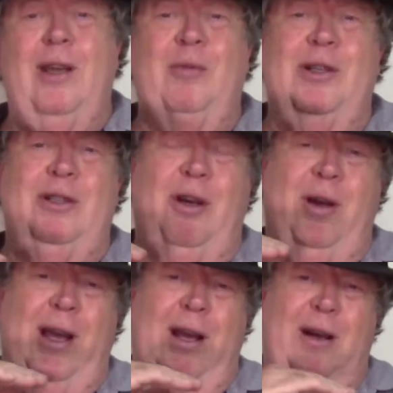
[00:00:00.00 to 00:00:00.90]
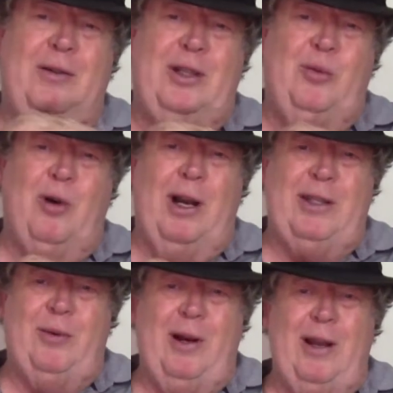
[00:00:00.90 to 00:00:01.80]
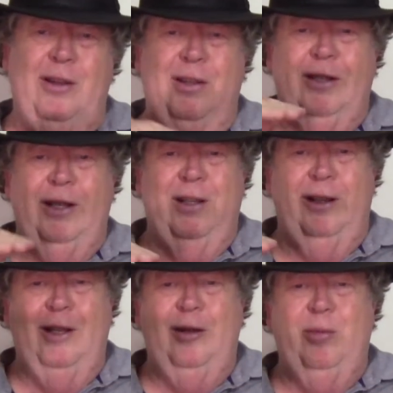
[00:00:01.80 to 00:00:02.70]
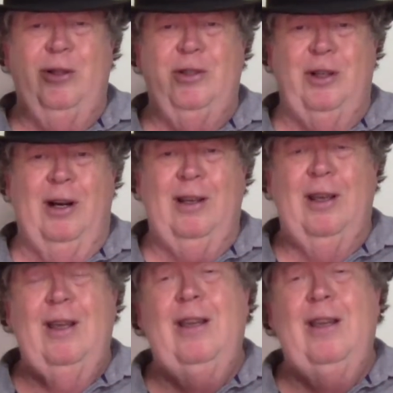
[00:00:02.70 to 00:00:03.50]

I'm going to show how she walks around. You can see a little bit of jerk.